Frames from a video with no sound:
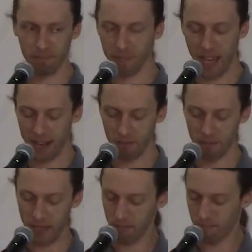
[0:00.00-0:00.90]
and
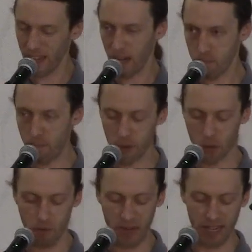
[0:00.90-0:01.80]
it kind of bears
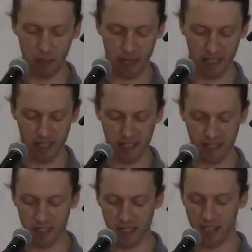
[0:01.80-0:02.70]
repeating
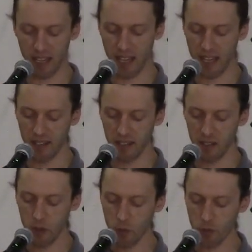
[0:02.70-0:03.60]
because in
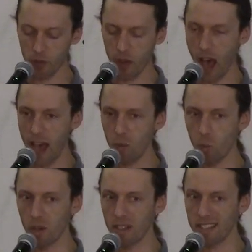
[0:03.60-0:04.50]
youth, I
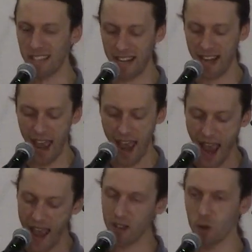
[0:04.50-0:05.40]
was an
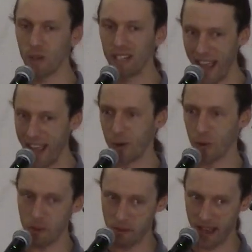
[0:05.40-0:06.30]
angry,
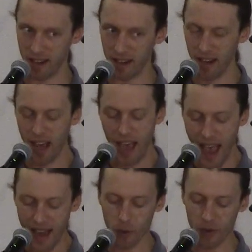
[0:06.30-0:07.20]
angry man.
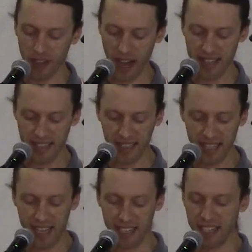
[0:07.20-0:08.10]
Angry and
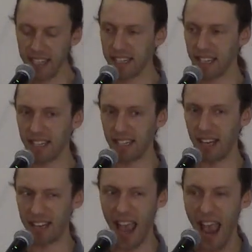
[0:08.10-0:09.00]
isolated,
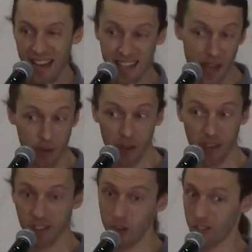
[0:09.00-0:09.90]
an
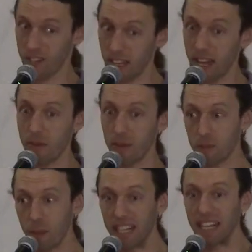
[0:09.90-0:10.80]
anti-theist, not just an atheist,
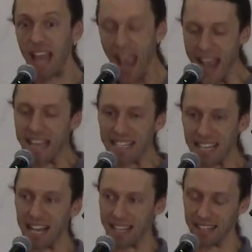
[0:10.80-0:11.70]
but an
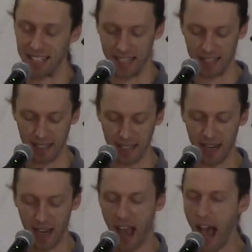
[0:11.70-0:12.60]
anti-theist.
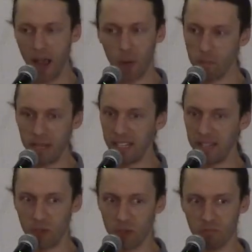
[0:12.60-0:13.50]
I would be
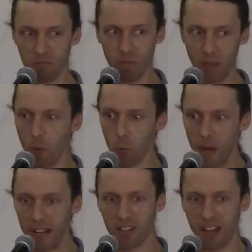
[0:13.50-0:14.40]
just
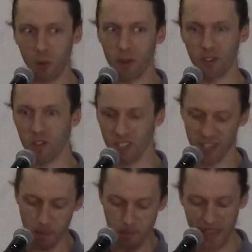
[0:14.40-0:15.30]
outraged at Christians and
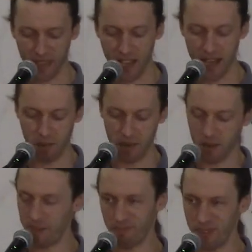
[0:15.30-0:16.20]
debate them and
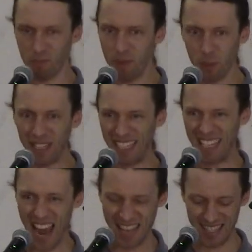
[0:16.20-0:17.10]
just be really
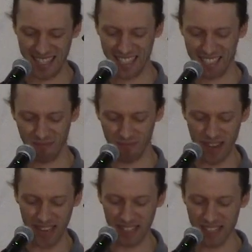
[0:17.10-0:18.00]
nasty and
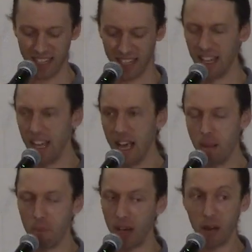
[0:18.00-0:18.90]
nihilistic.
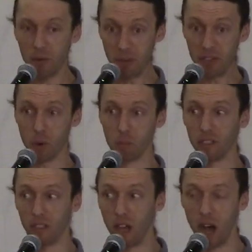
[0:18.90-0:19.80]
But I was miserable,
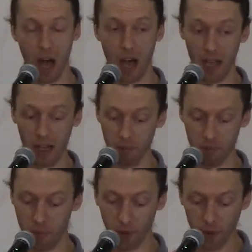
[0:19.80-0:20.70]

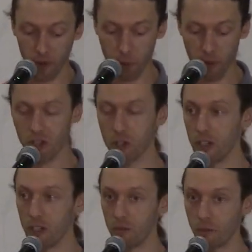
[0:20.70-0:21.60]
full of
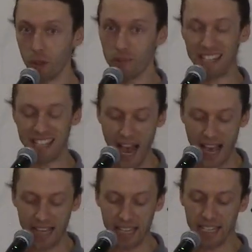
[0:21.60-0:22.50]
depression, full of
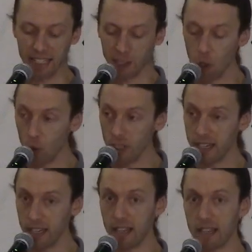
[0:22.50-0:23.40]
anxiety and
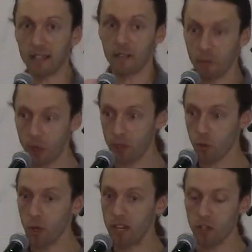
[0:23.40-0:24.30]
loneliness and
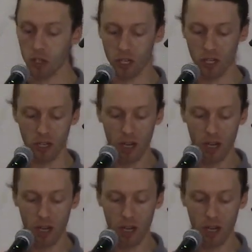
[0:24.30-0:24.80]
frustration.